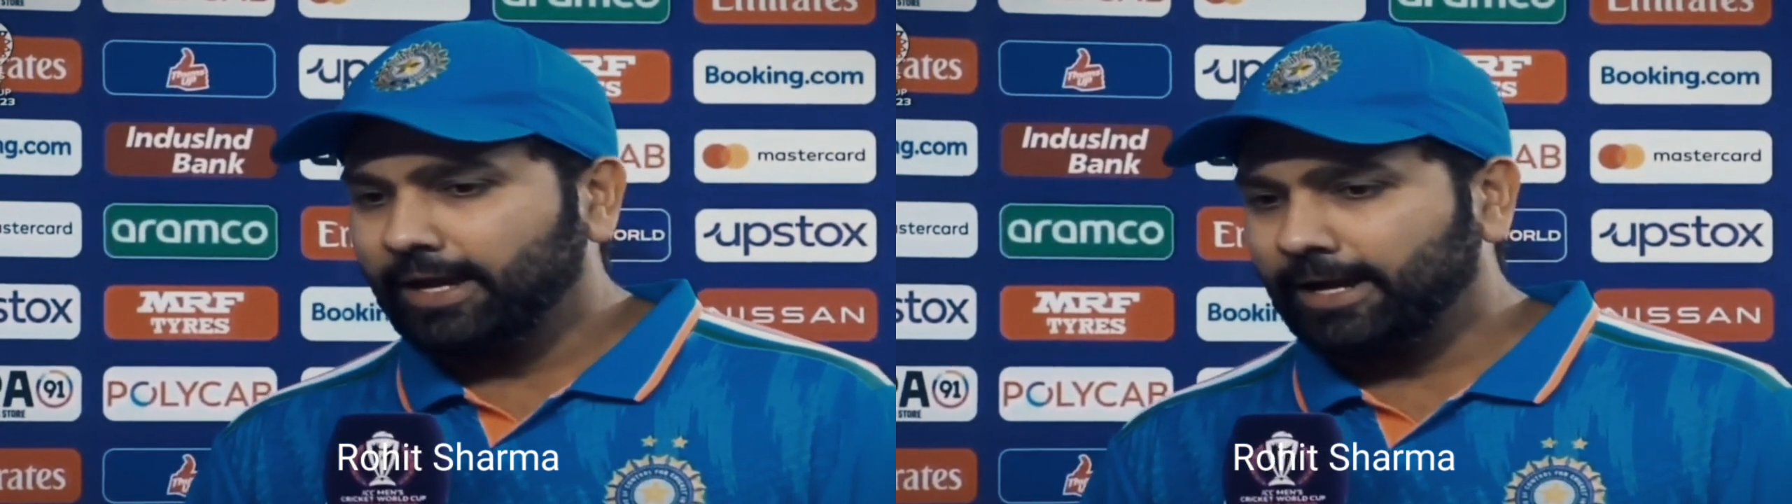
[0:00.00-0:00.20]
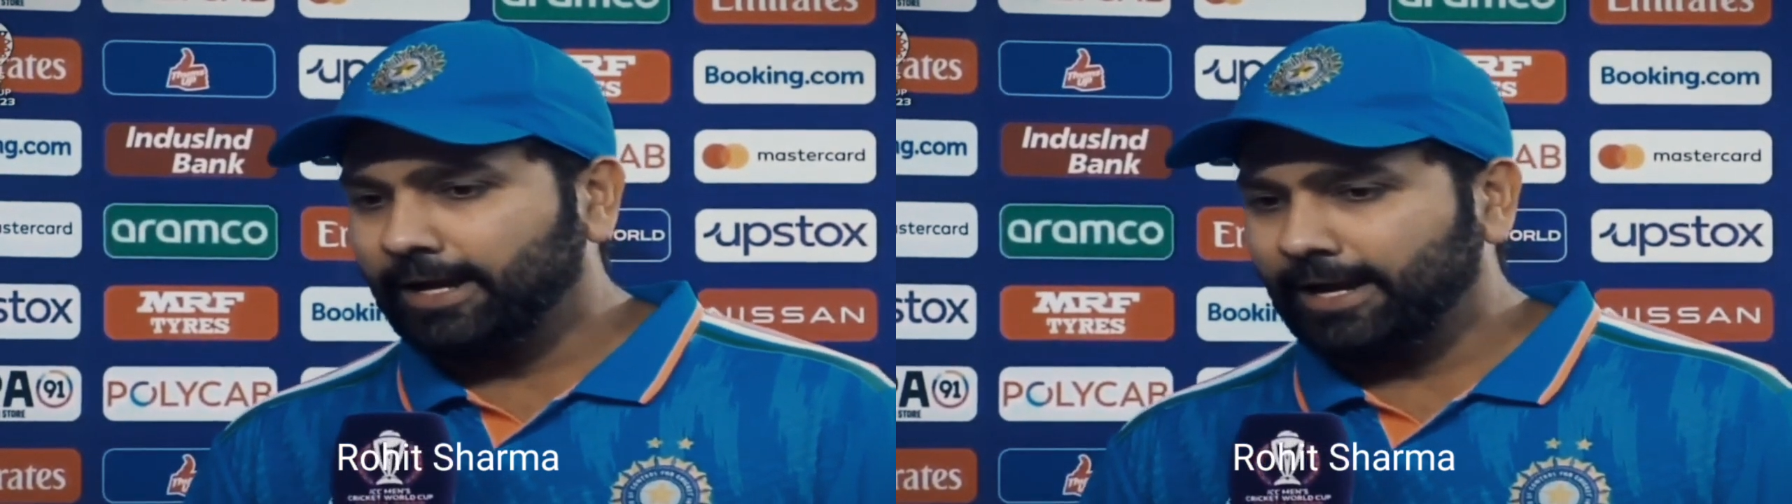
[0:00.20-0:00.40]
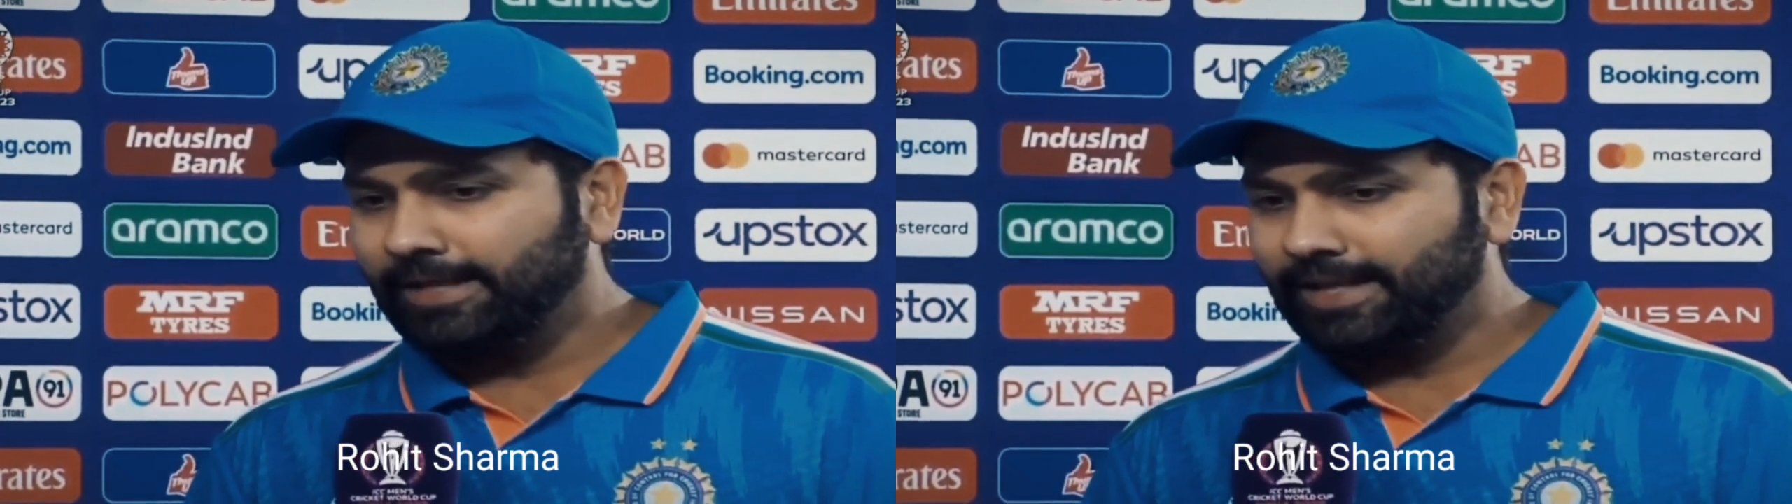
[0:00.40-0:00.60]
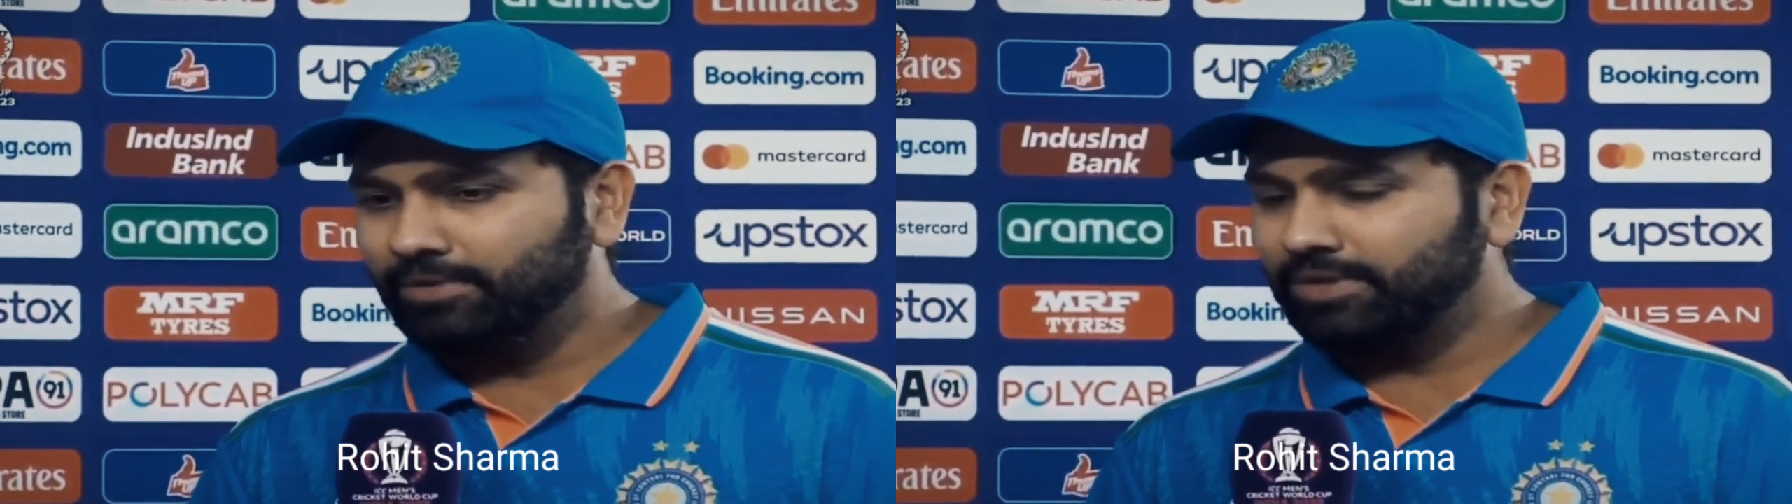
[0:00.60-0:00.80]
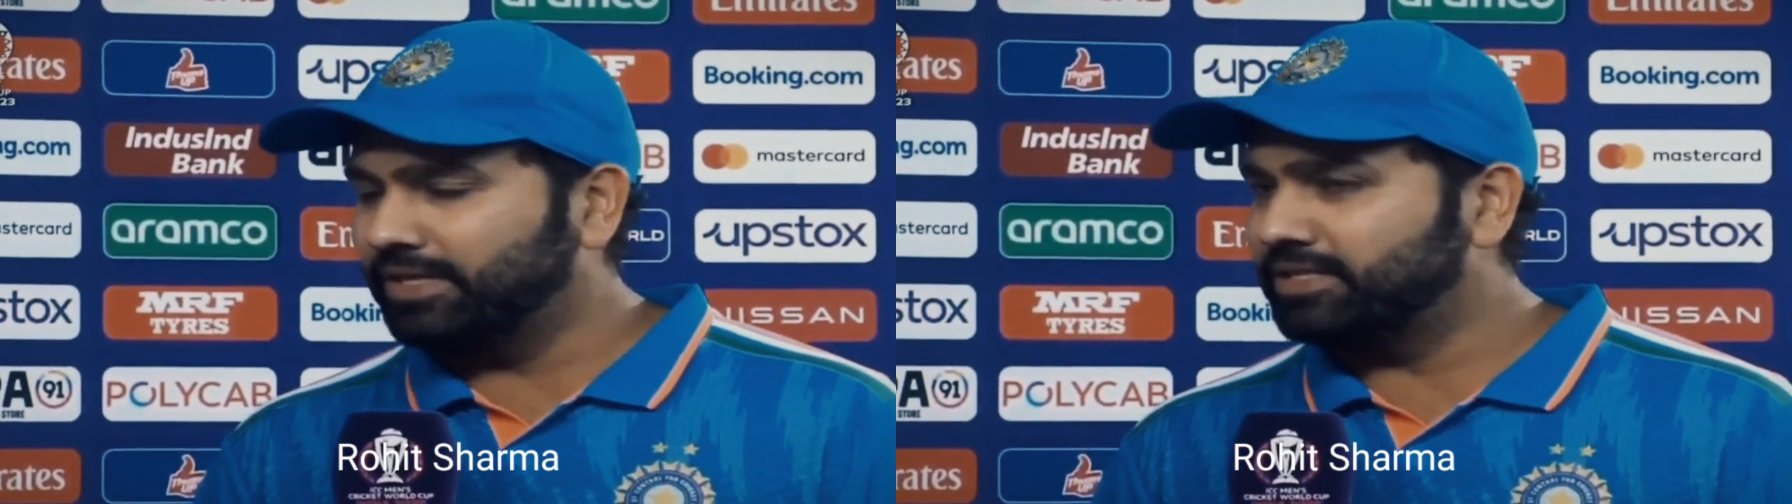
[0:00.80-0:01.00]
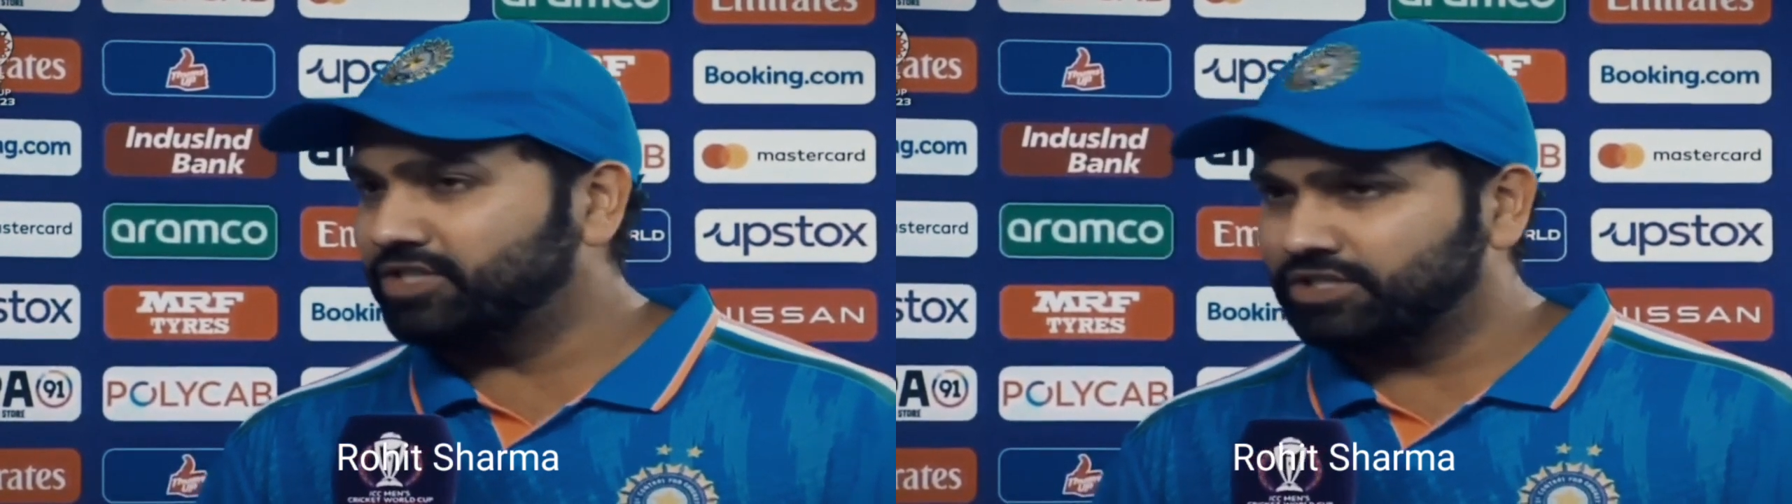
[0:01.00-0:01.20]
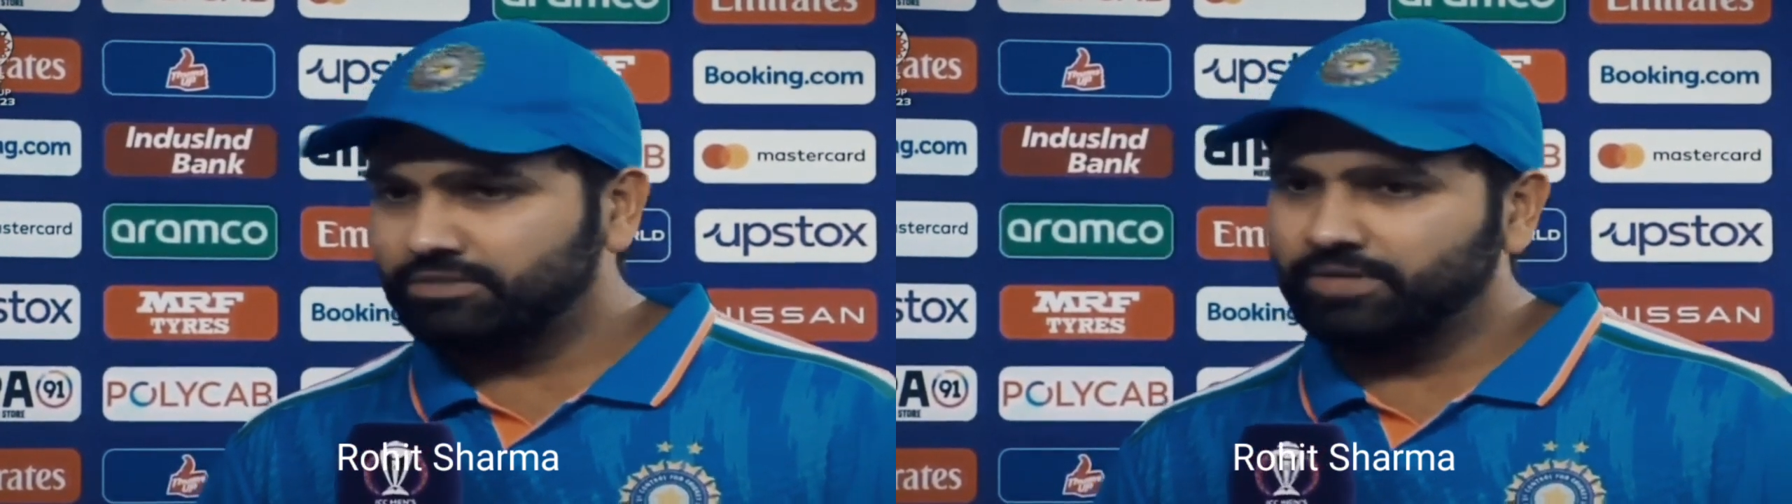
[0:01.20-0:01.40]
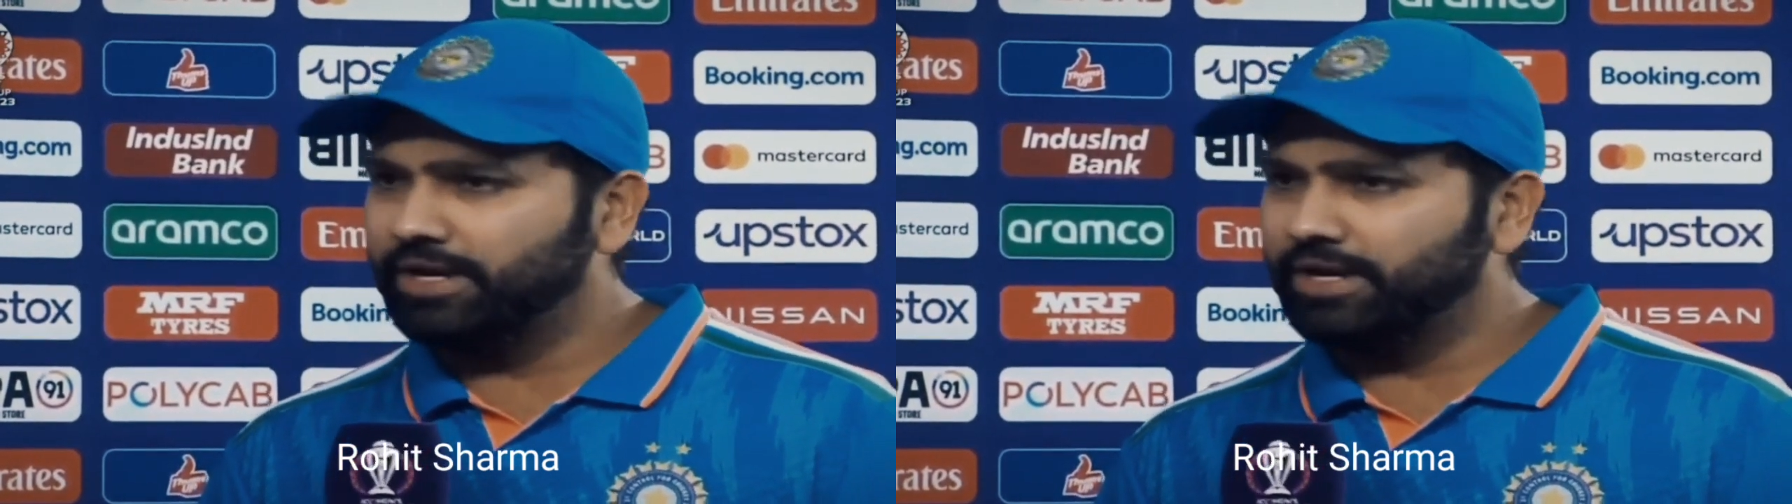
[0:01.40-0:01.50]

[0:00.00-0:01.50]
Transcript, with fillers: Uh, and then they just